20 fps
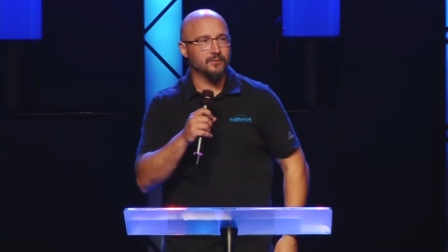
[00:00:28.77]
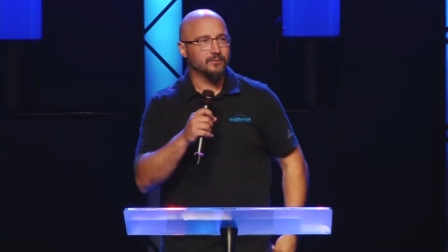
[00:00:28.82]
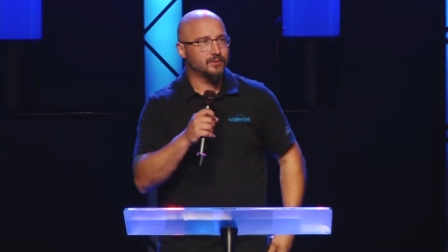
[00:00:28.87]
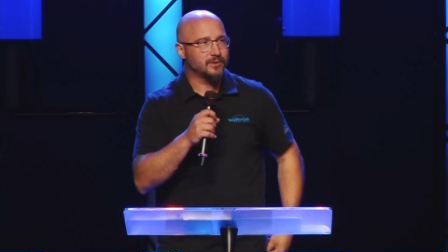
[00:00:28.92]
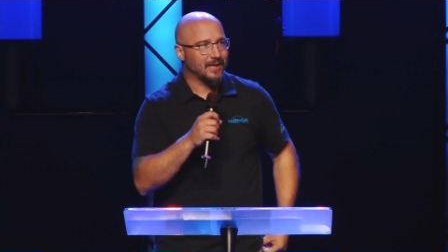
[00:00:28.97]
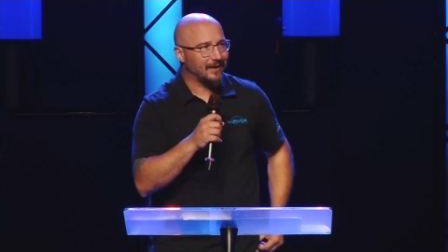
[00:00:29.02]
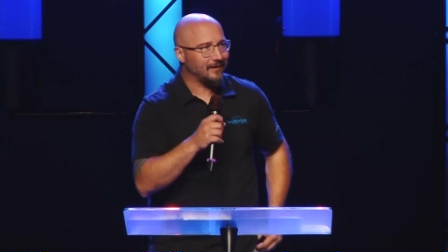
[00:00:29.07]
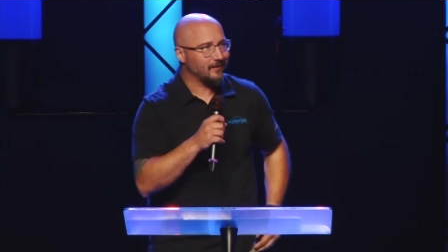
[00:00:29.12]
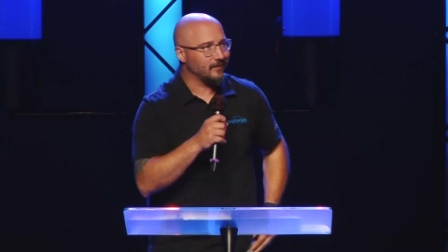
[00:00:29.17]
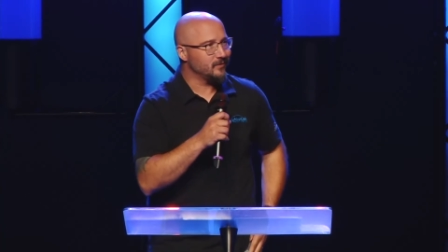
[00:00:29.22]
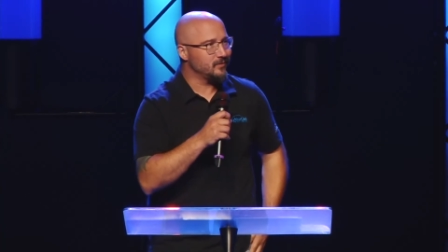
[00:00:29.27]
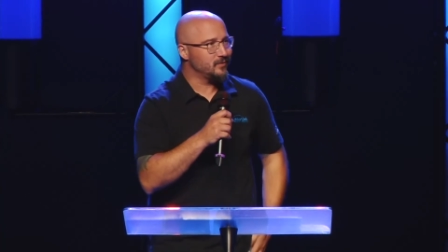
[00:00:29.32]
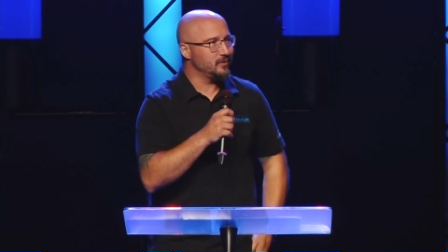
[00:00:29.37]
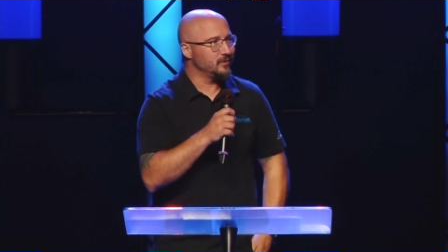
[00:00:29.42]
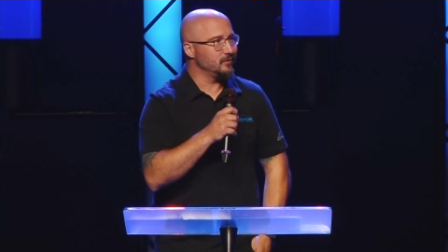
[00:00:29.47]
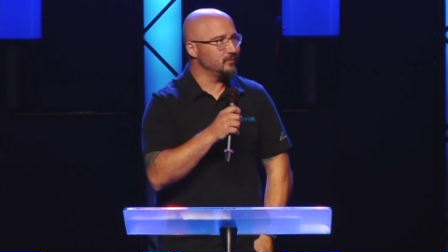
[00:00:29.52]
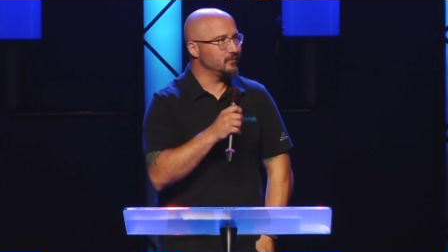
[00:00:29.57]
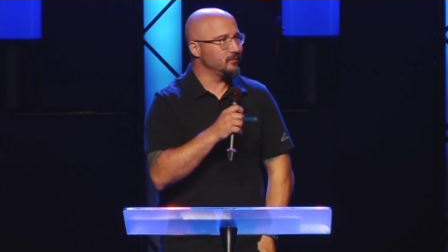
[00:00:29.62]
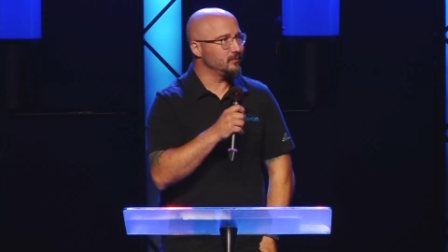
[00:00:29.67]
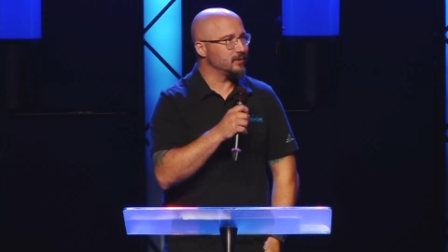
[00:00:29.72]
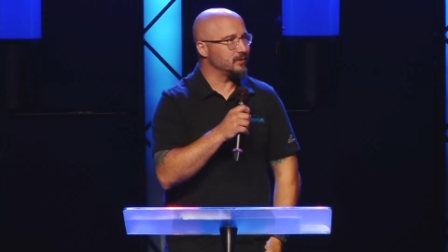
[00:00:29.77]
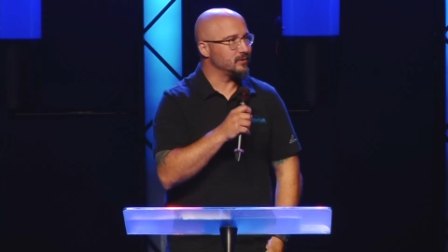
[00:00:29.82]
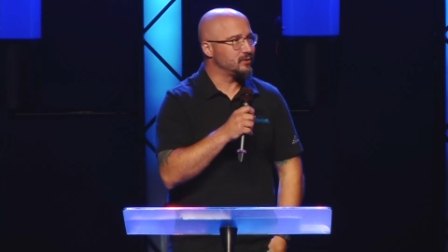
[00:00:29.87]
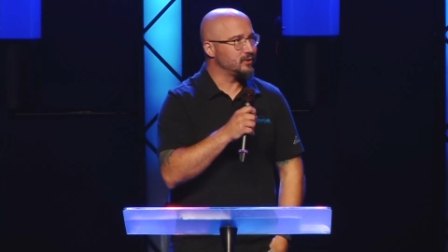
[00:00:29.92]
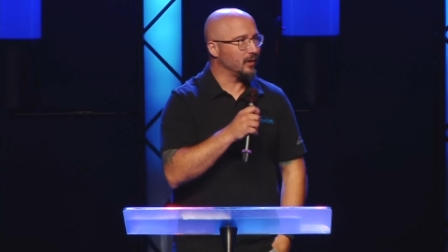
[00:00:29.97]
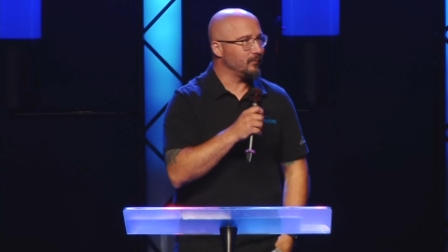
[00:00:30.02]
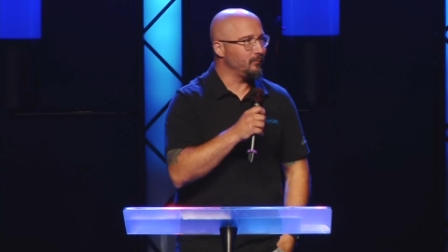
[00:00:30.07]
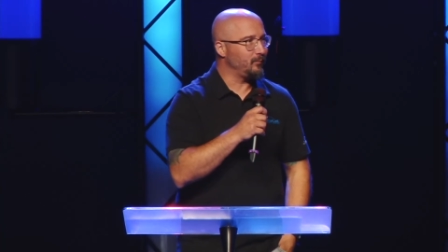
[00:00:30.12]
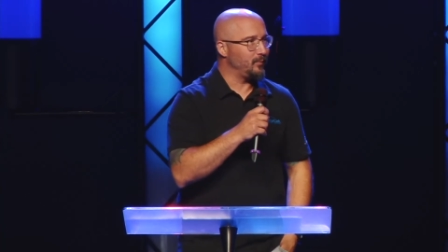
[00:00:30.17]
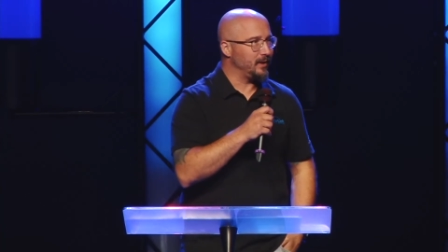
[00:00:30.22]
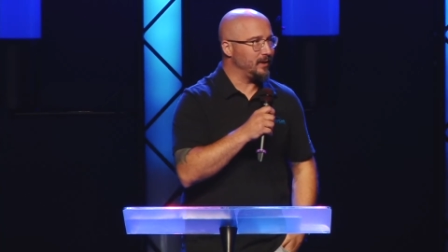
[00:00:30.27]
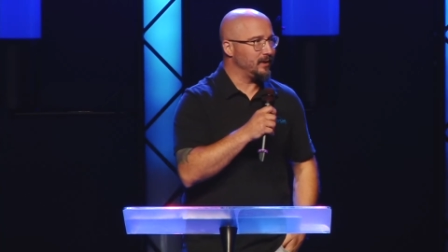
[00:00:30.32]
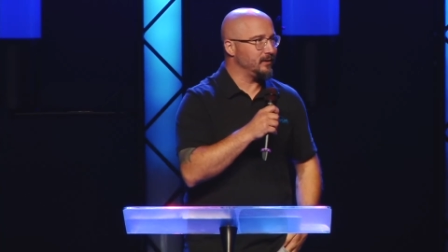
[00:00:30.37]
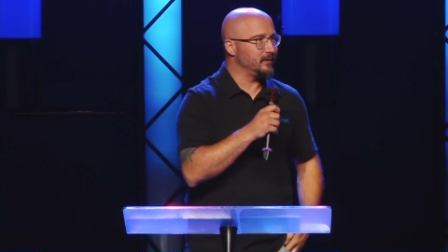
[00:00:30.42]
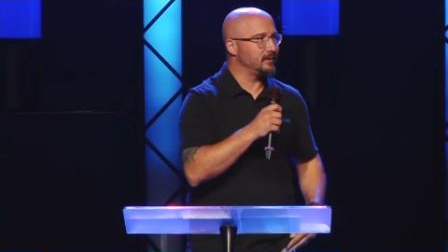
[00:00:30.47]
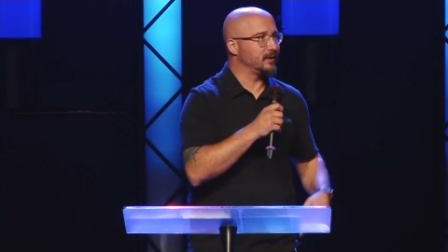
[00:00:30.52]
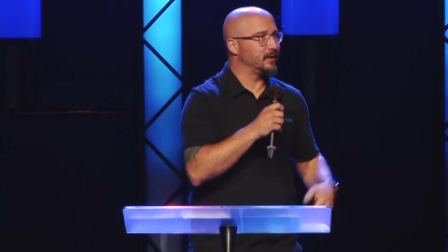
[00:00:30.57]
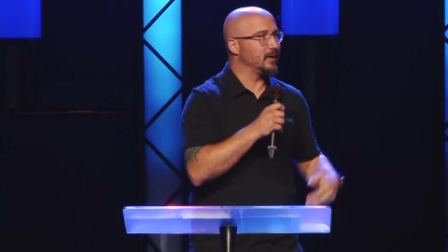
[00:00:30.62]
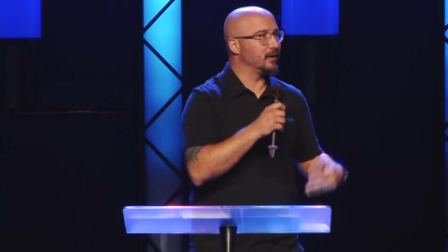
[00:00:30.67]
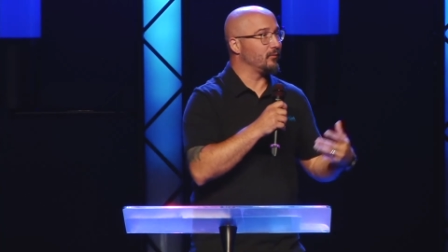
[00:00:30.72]
challenge you to jump in,
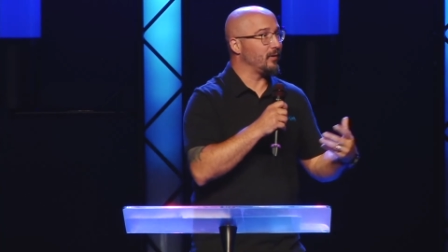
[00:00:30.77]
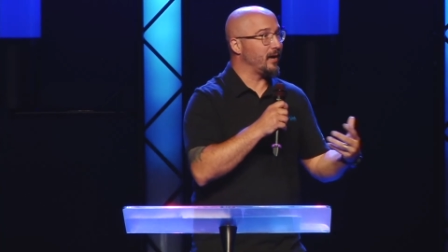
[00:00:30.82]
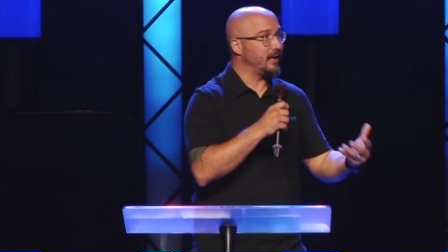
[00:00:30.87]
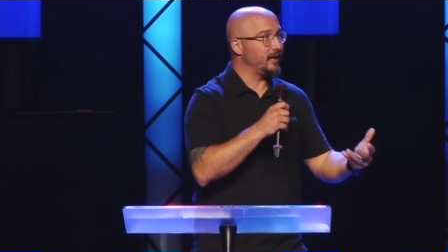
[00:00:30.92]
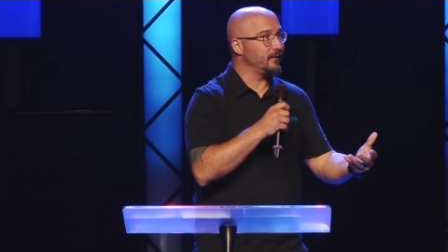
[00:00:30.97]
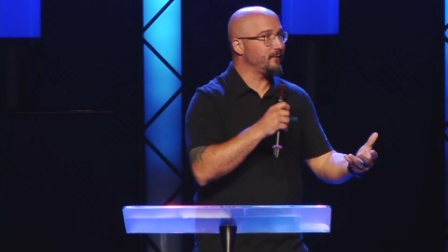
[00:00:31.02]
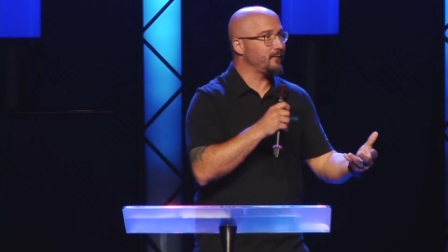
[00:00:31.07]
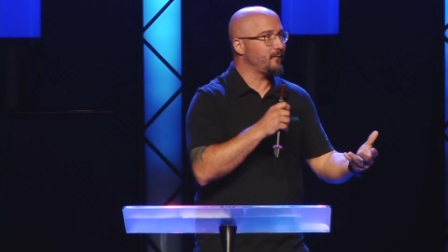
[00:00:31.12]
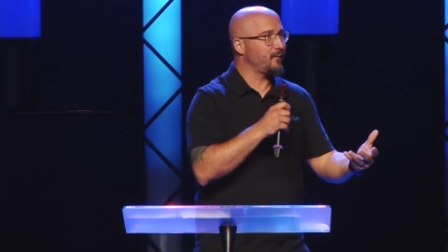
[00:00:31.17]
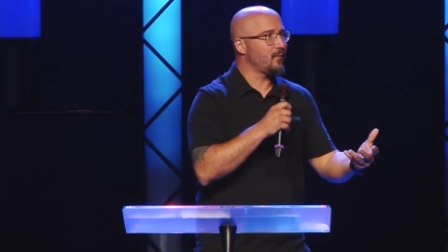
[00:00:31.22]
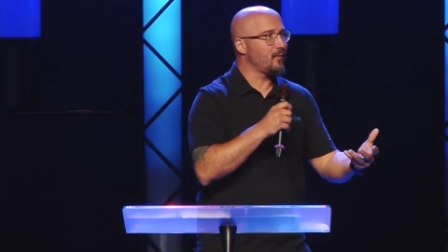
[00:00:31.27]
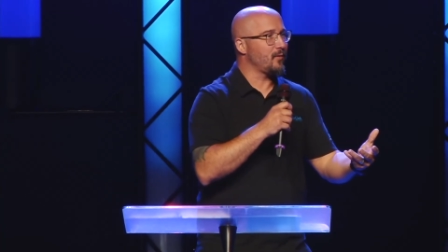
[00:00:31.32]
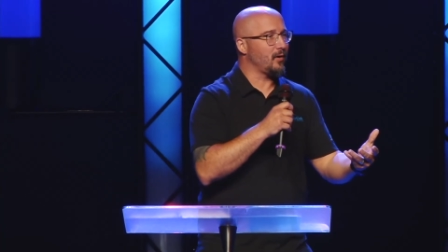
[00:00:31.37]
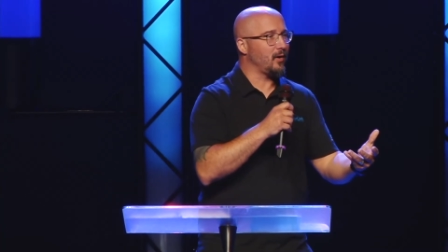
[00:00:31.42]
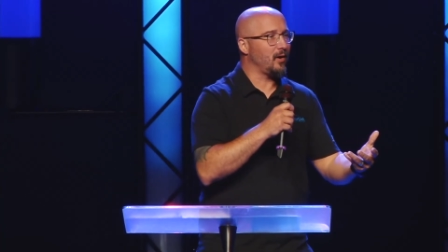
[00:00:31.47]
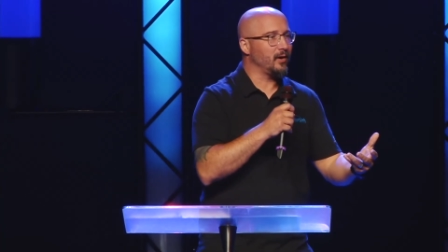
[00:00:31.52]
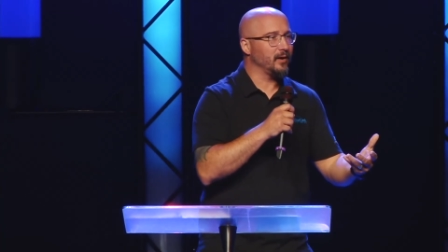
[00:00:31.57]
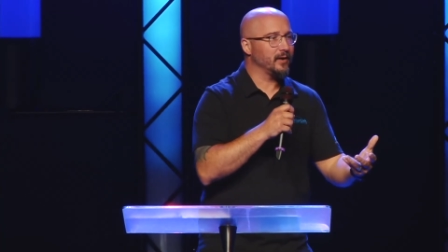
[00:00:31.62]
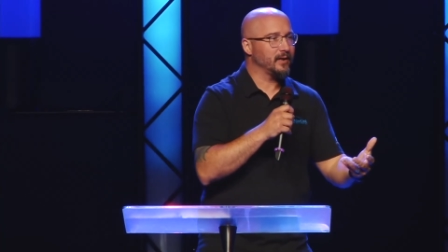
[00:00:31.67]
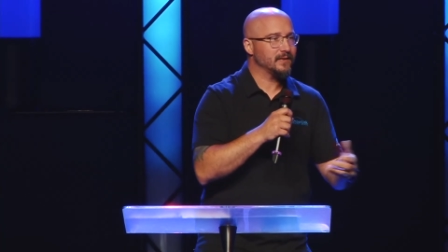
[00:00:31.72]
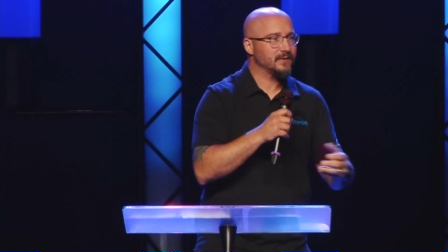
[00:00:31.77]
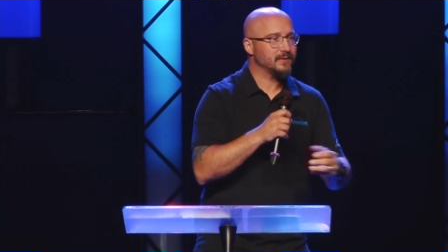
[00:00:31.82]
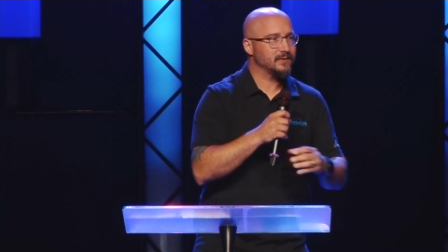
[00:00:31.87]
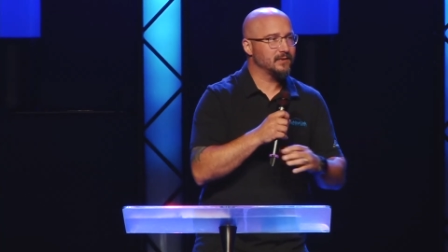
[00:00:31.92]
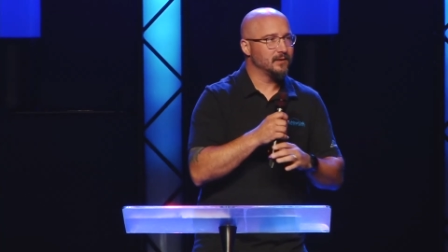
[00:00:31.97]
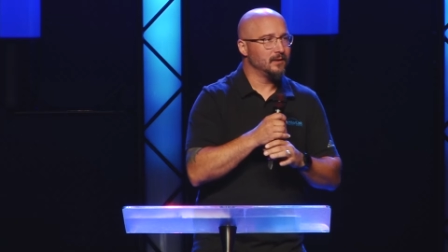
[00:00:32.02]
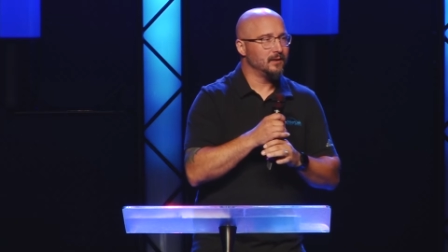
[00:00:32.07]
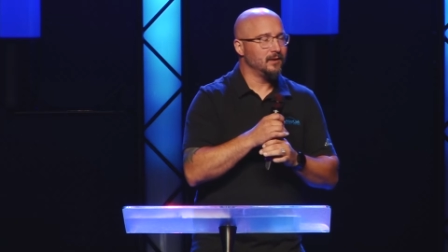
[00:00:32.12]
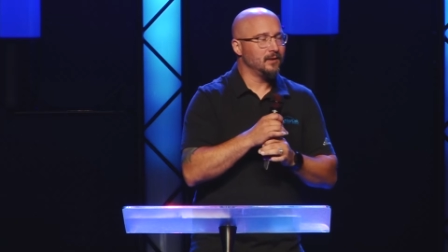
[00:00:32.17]
to get ready for August.